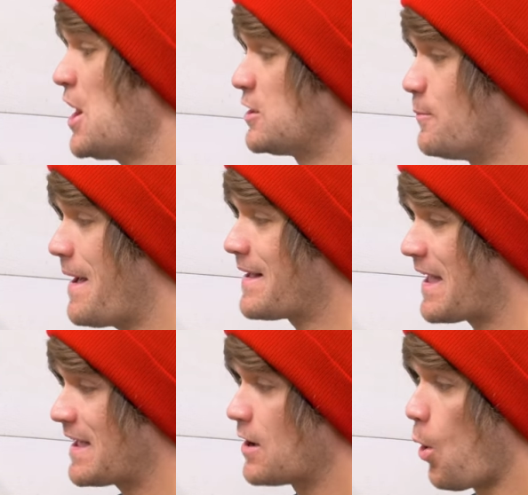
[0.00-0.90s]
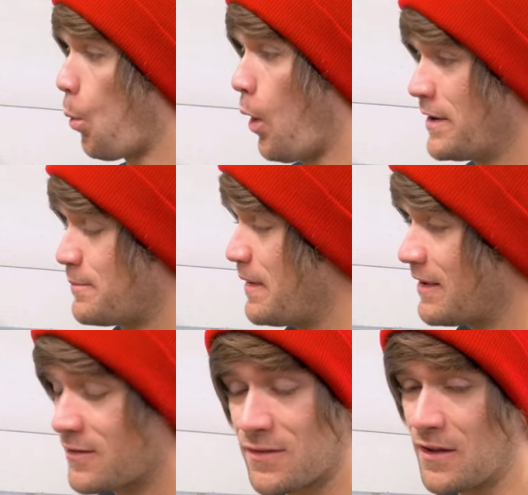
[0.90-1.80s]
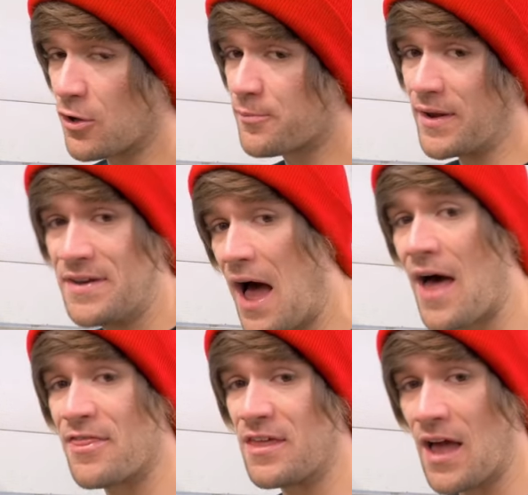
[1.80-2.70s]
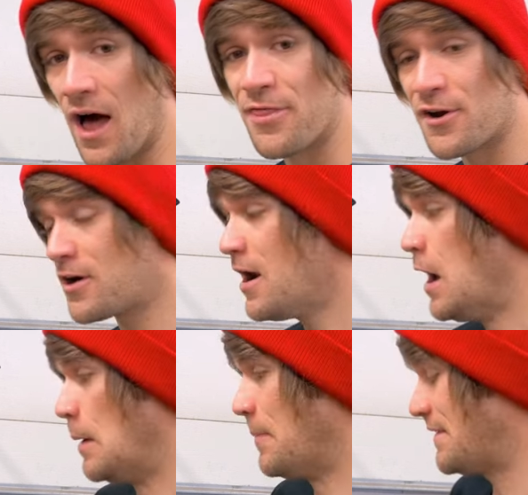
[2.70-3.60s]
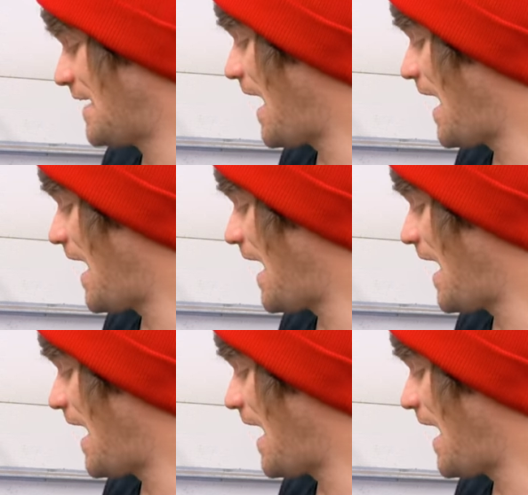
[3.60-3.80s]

You may get one being sealed but not the other, but to